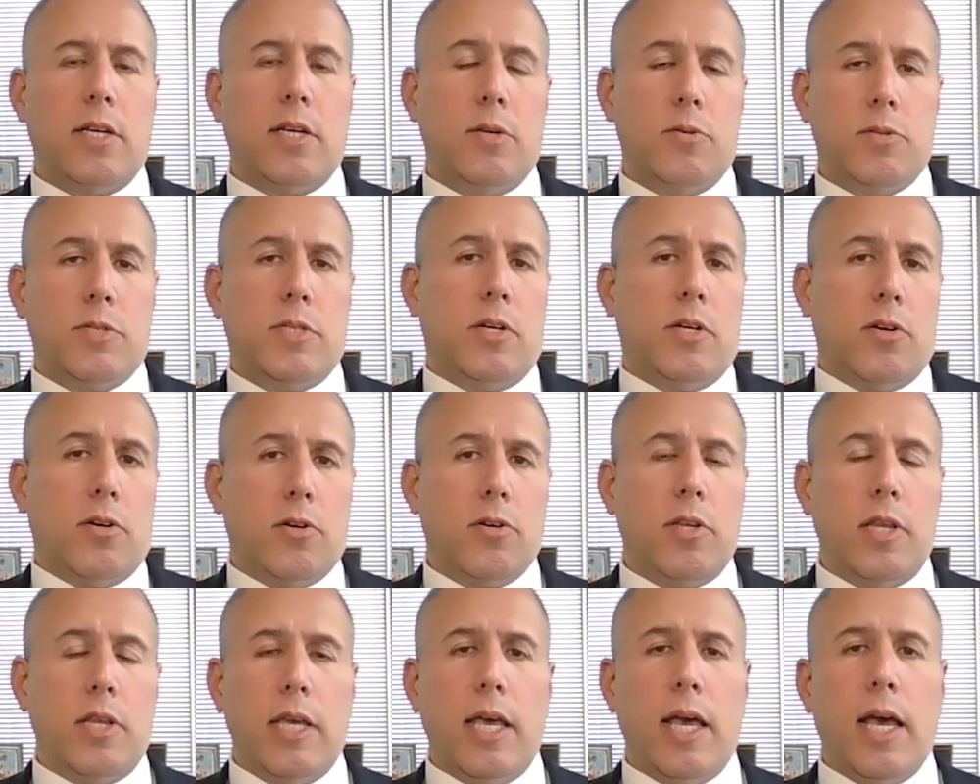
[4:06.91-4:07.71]
He was an
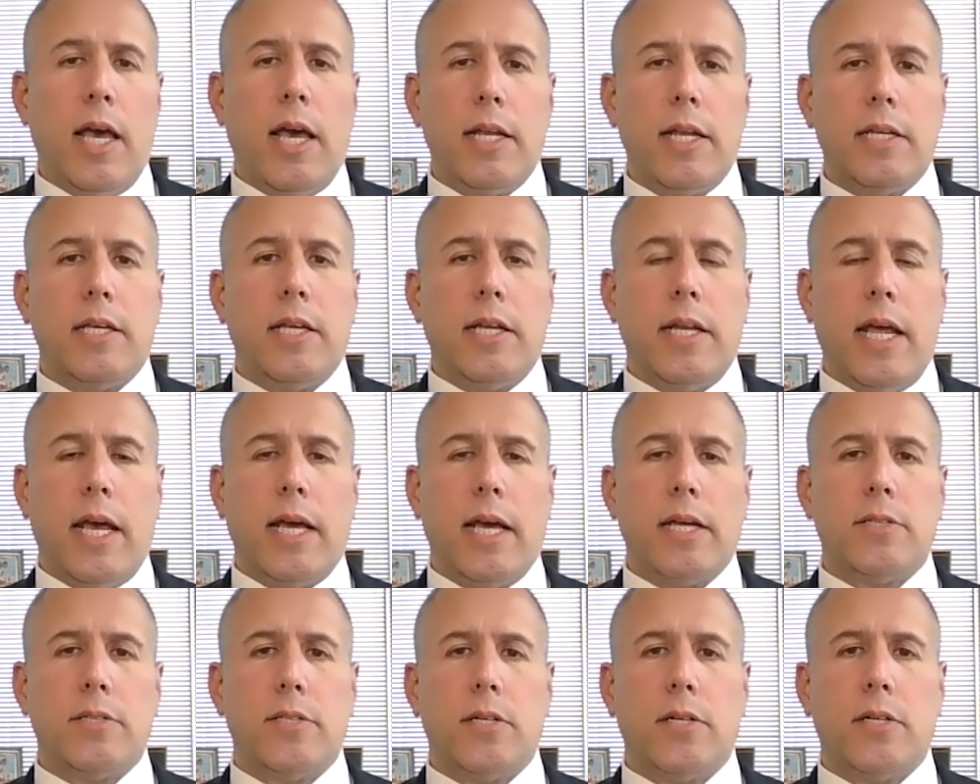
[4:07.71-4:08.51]
early on
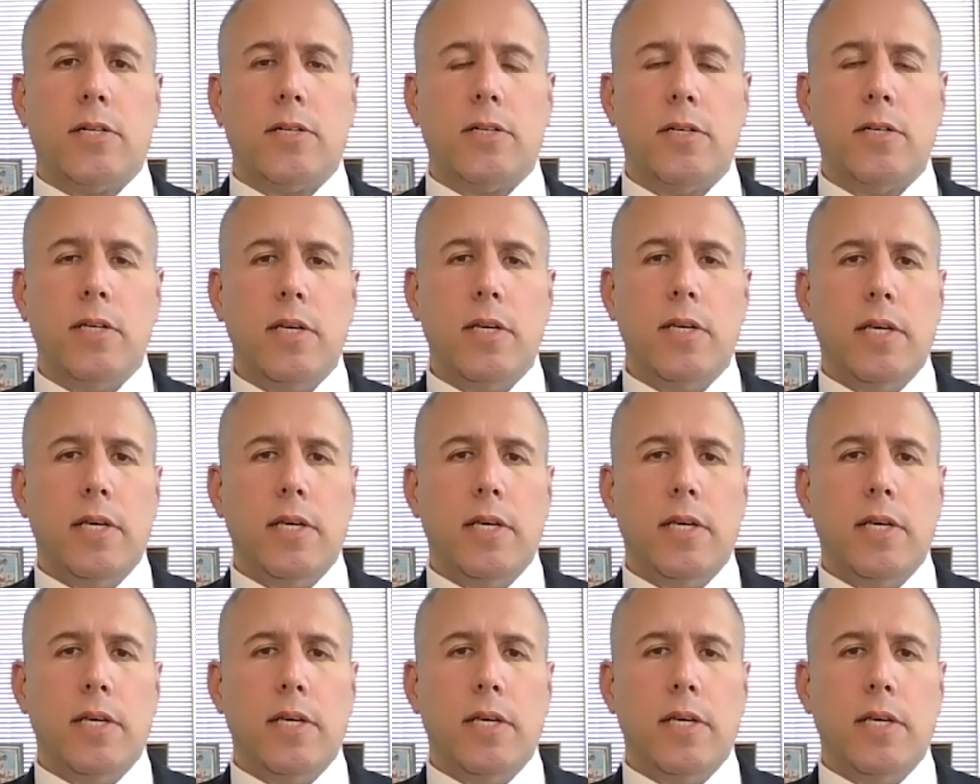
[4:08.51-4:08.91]
connector.